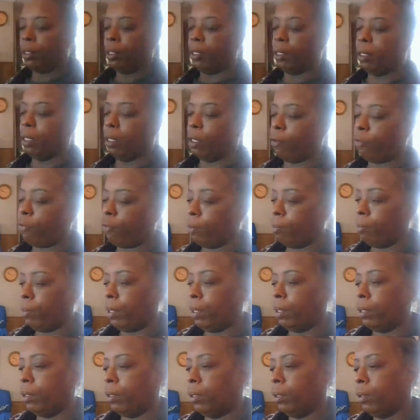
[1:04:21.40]
love for
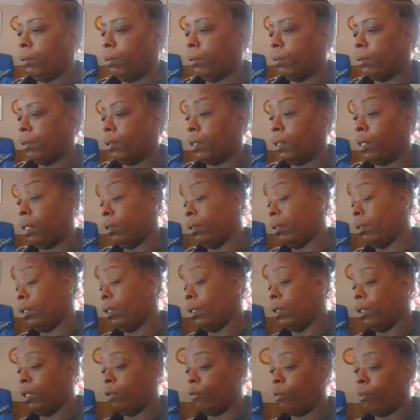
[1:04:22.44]
me to do. I know
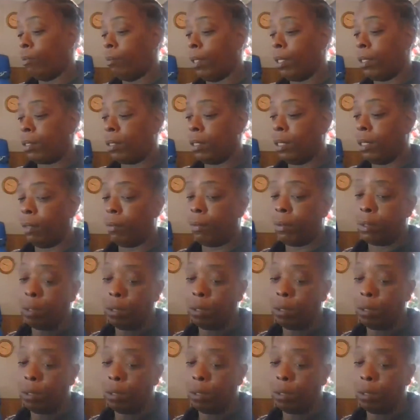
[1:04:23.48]
I love myself.